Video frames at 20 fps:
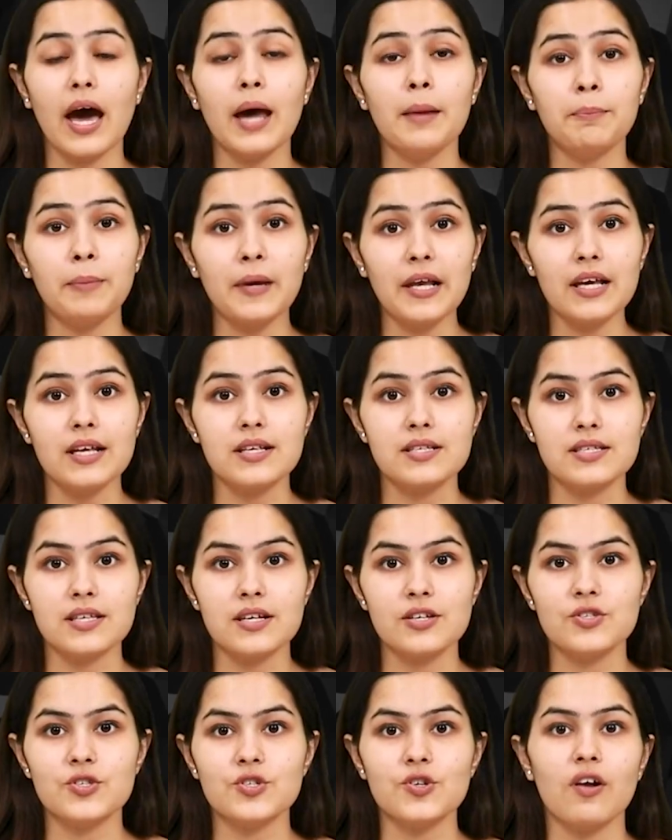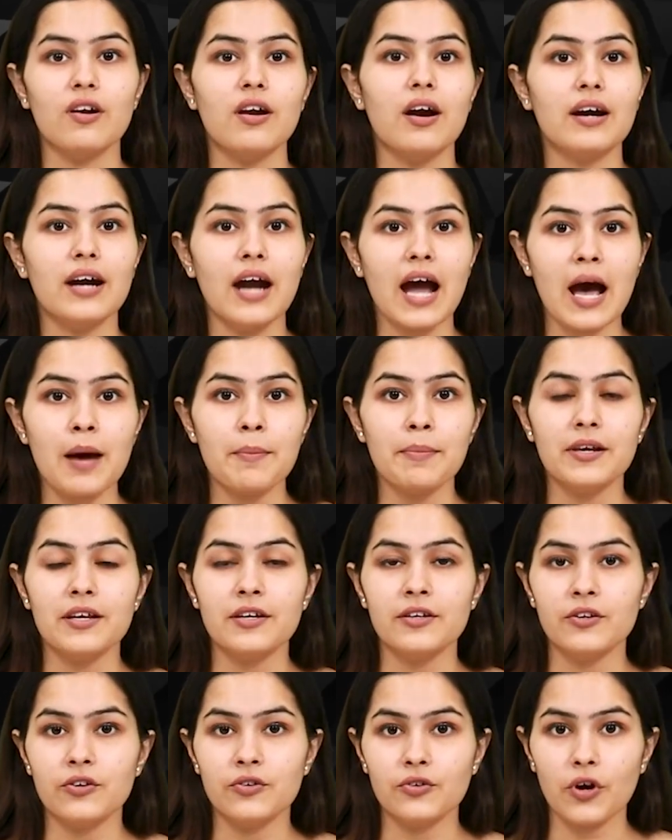And please install our Apple
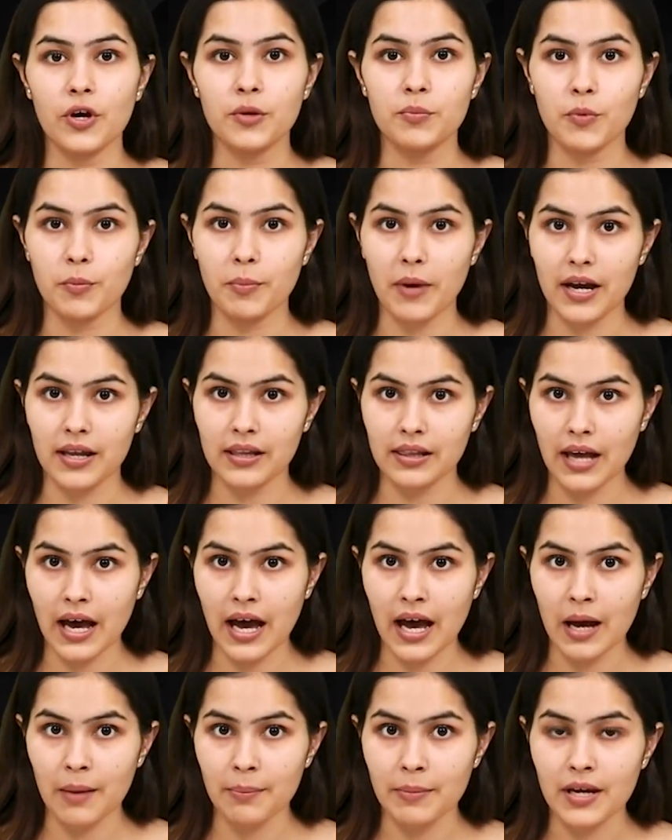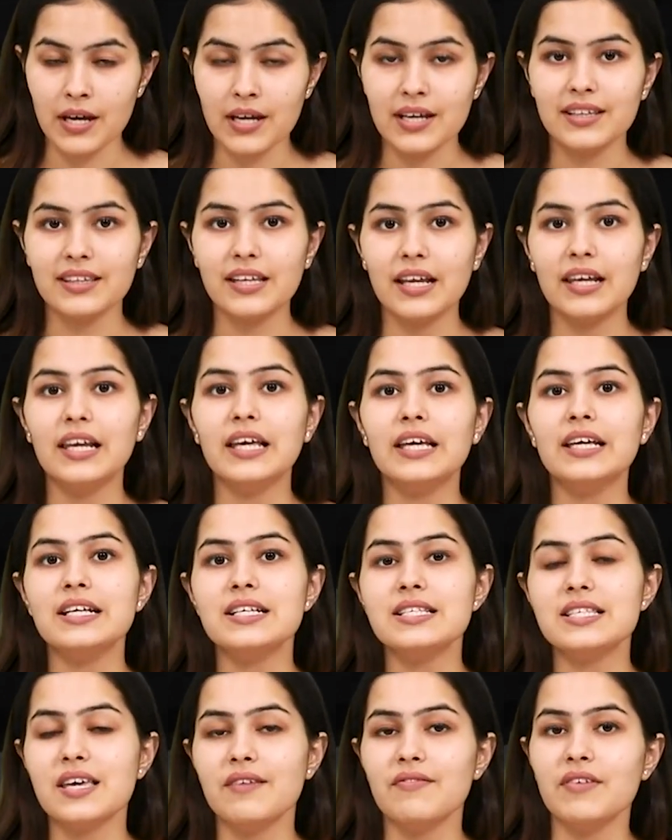and Android mobile app. The link
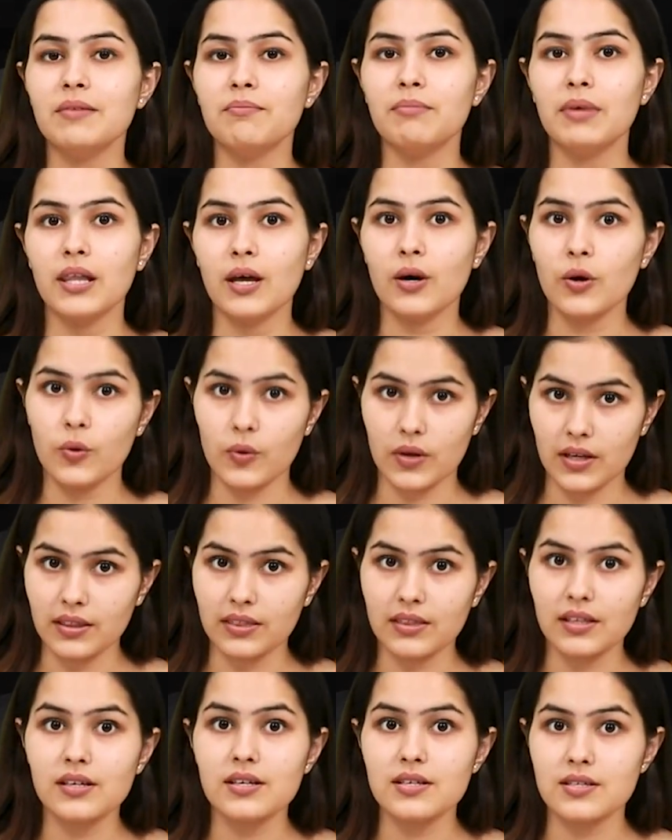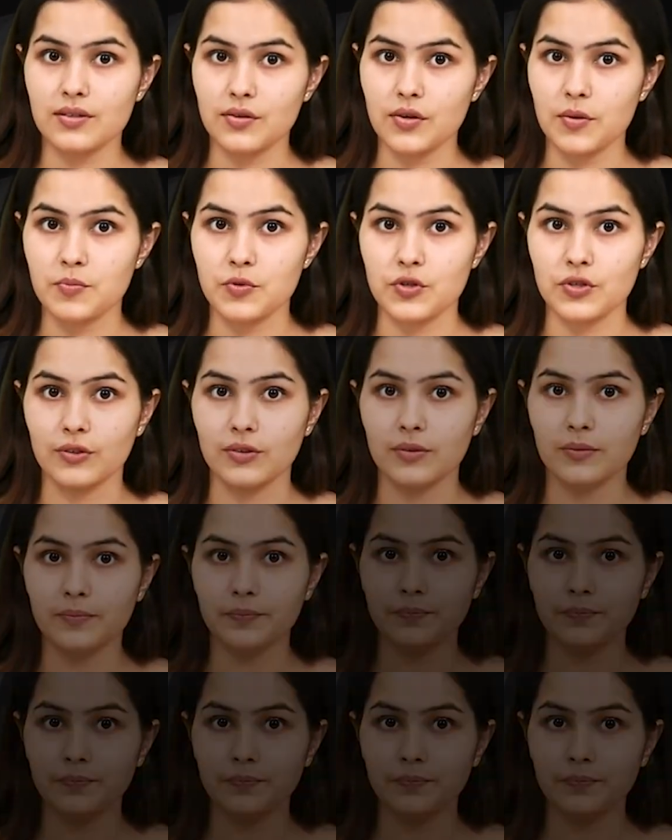is given below in the description.